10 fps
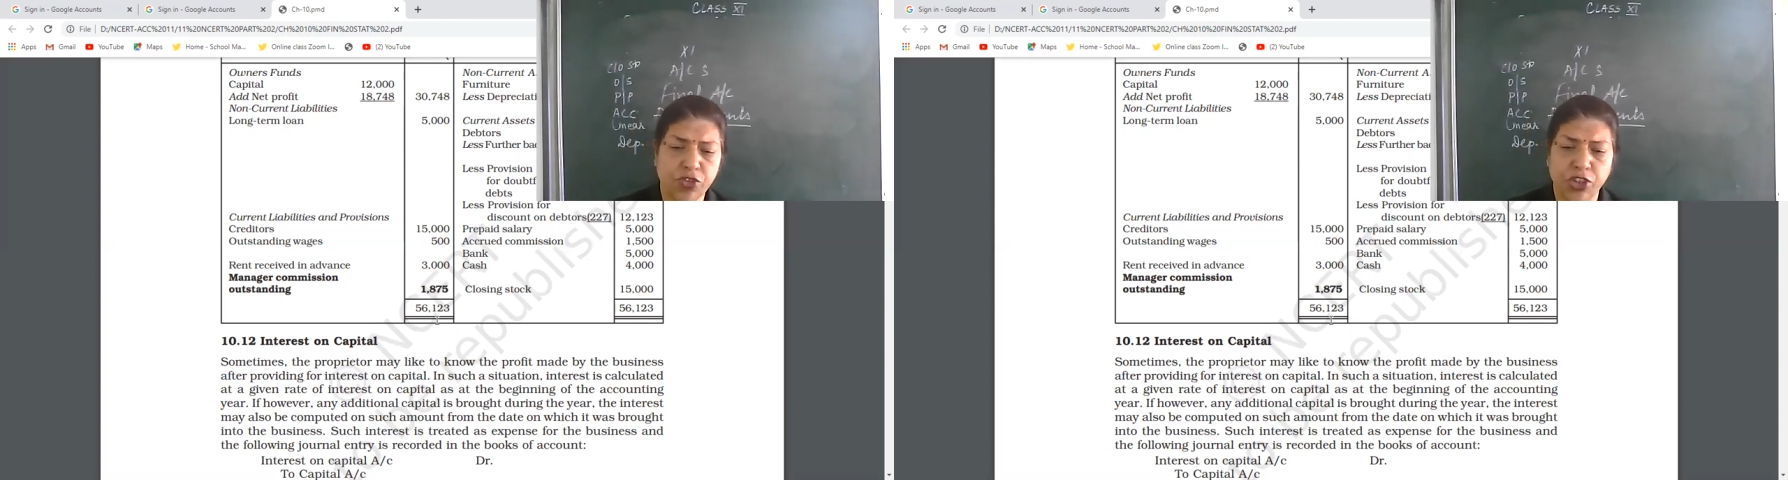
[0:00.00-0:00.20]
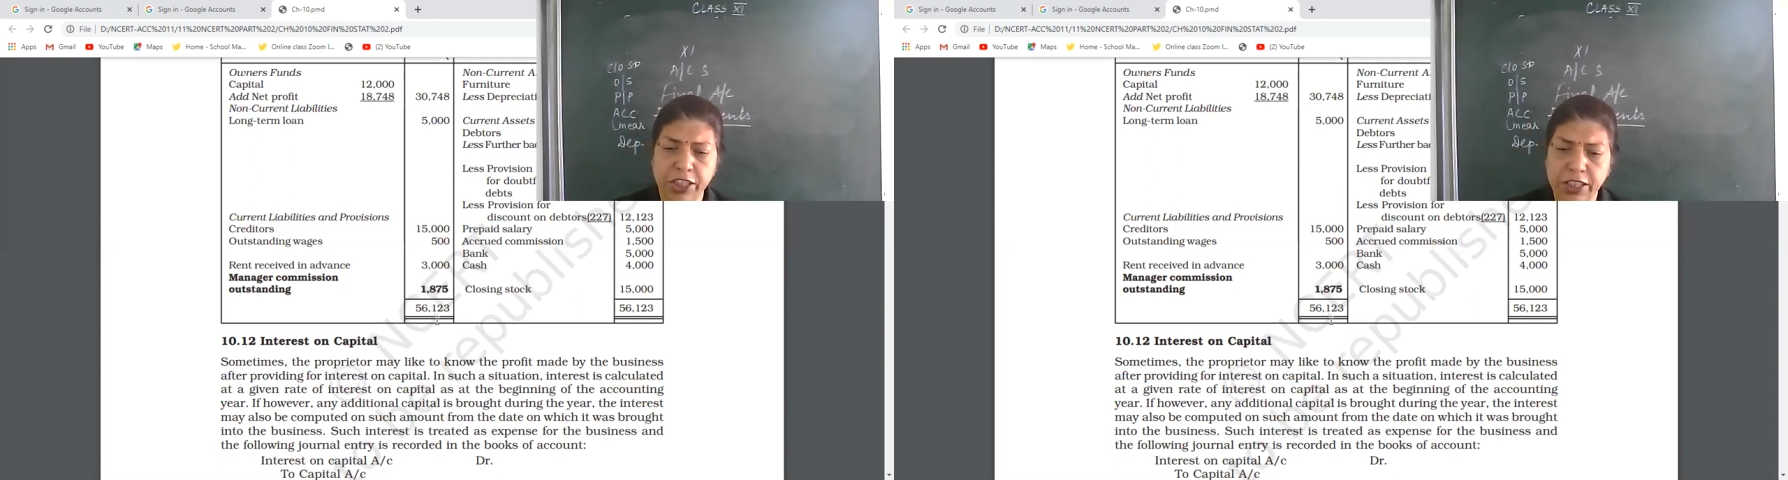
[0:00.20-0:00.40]

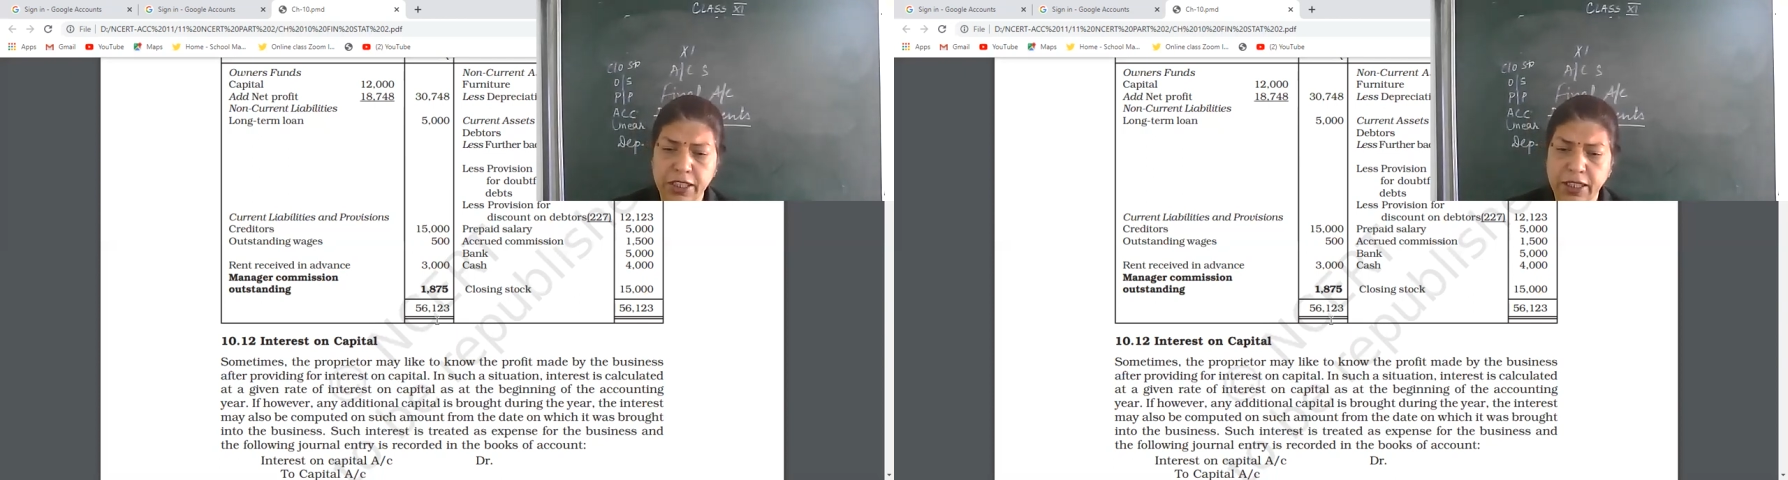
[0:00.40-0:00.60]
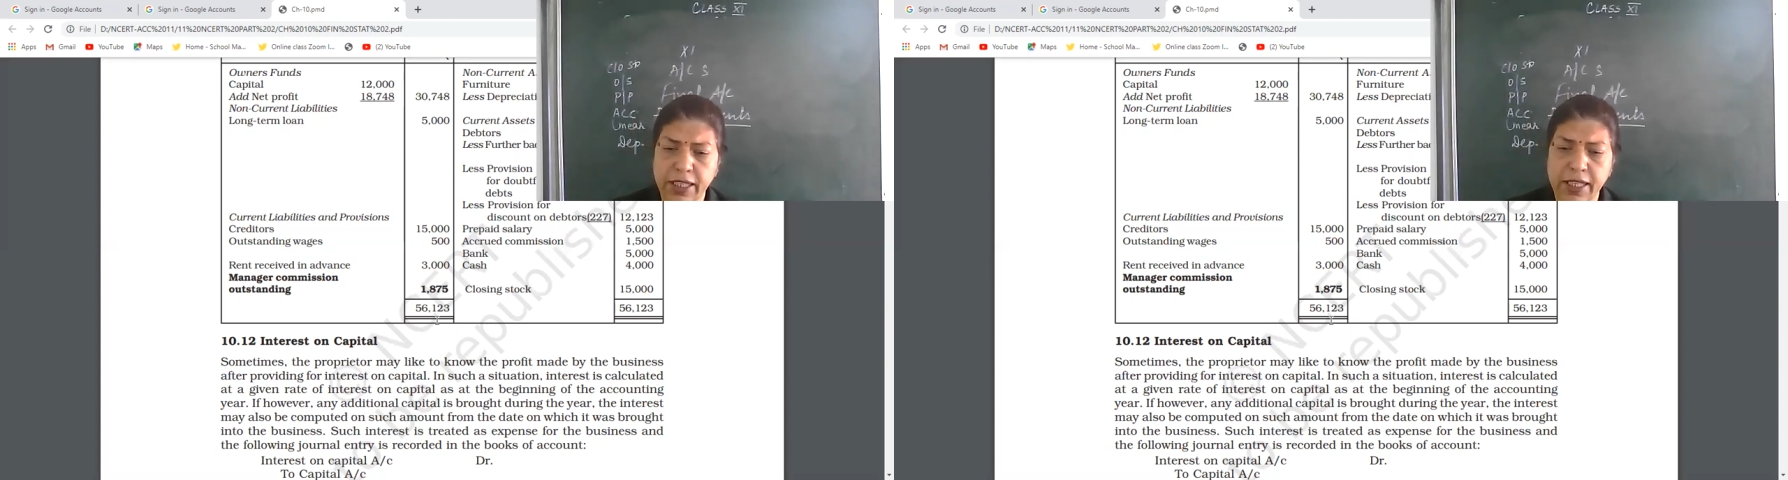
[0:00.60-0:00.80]

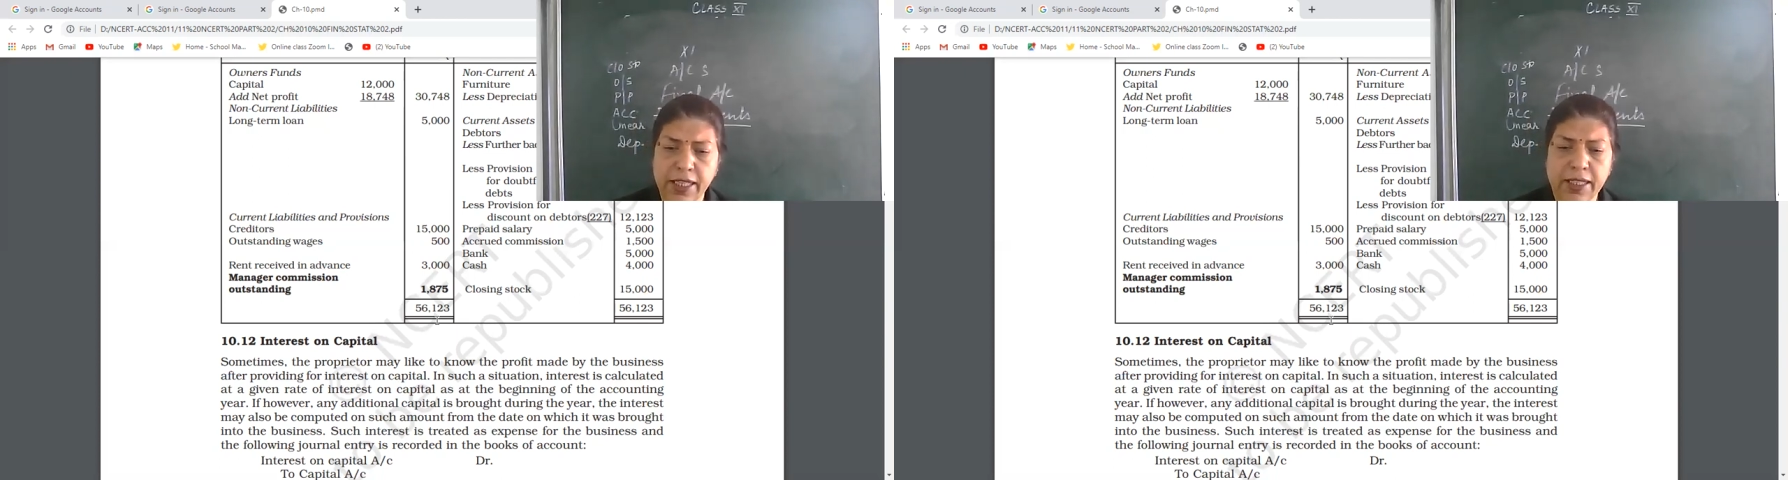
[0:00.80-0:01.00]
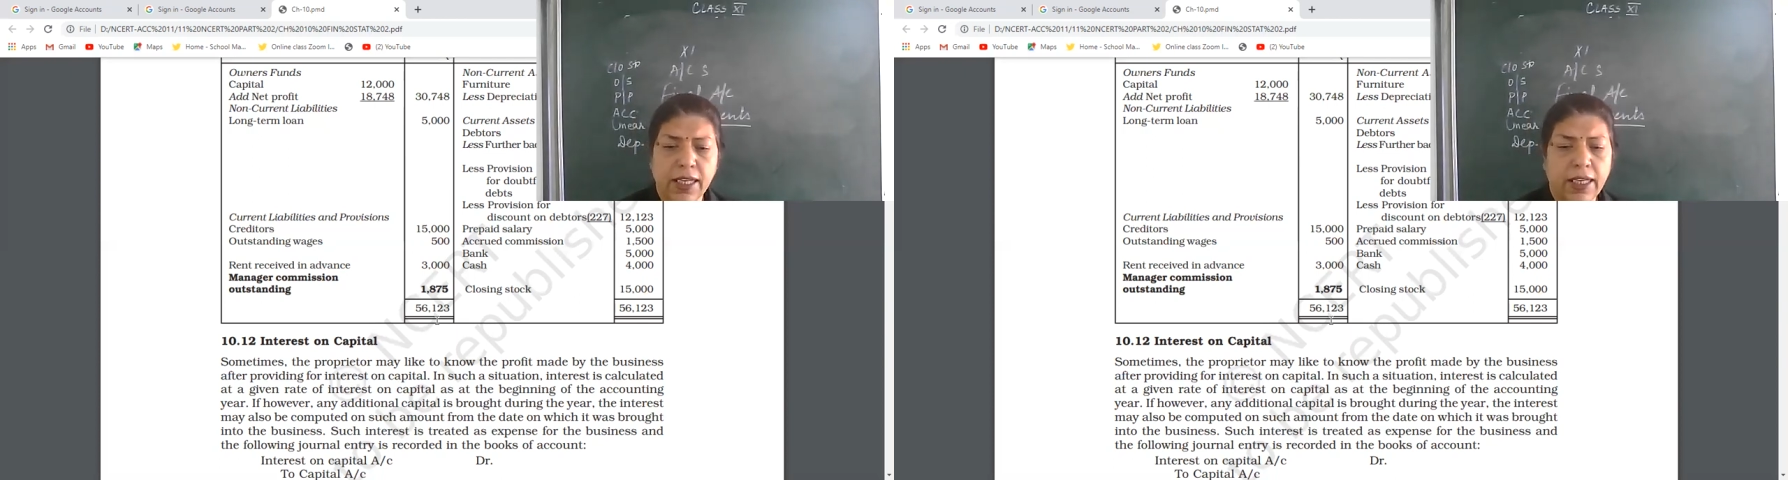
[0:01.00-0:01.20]
treated
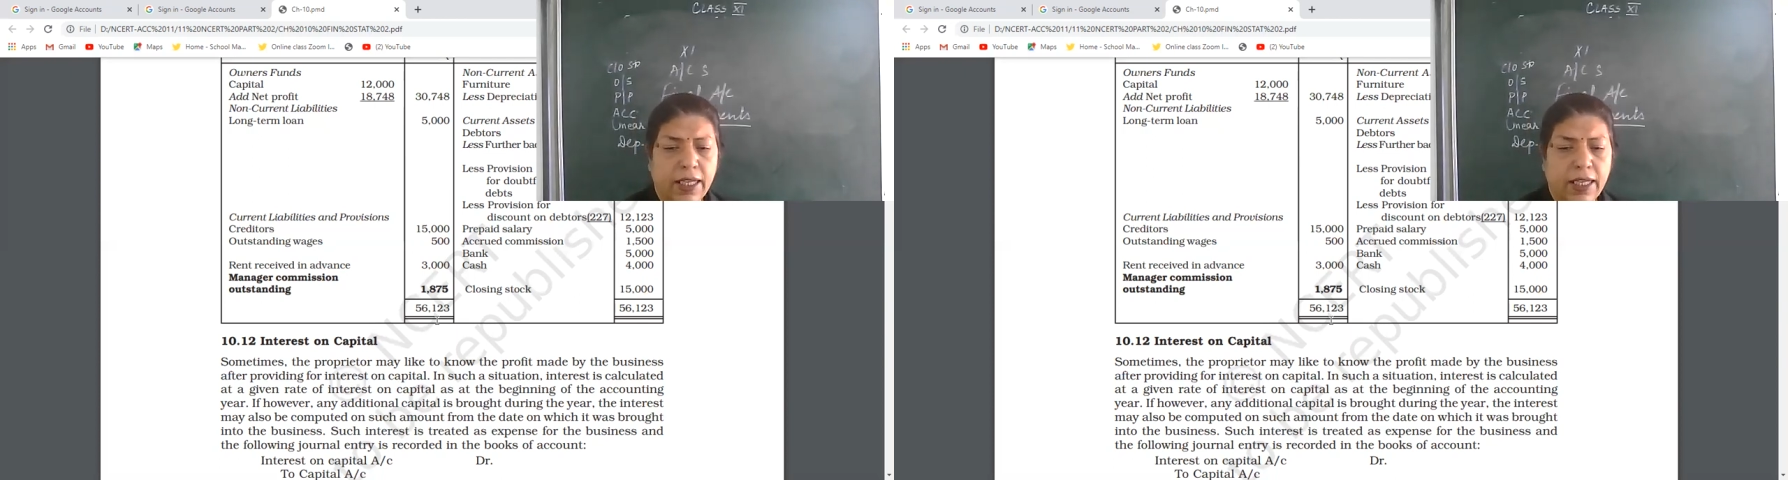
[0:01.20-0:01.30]
as